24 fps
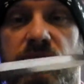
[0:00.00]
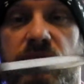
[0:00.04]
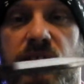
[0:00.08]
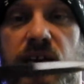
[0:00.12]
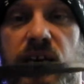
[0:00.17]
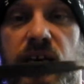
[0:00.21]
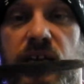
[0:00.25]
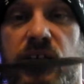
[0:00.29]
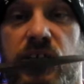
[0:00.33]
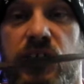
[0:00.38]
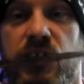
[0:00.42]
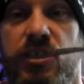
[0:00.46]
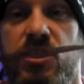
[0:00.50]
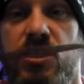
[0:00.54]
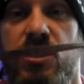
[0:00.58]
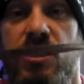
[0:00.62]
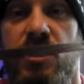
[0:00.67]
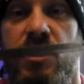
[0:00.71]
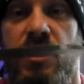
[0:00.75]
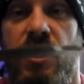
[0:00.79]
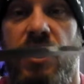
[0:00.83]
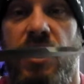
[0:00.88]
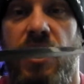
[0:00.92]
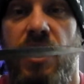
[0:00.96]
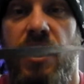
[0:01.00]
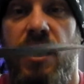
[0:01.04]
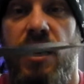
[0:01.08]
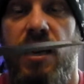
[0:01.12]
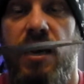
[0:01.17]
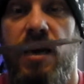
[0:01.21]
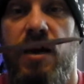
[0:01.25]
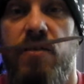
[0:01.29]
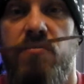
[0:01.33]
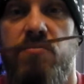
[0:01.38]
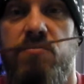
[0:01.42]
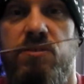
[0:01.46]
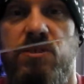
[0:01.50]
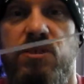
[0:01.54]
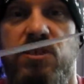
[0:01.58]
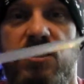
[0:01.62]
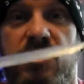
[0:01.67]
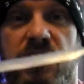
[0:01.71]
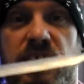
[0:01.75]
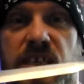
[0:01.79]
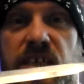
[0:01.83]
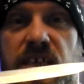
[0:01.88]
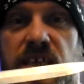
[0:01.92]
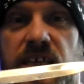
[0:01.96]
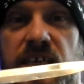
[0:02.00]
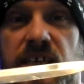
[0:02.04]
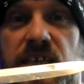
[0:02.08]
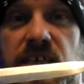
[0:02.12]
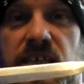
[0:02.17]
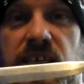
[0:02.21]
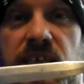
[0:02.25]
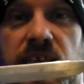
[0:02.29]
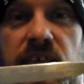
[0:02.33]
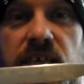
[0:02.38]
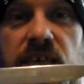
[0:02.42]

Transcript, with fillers: fish um, skinning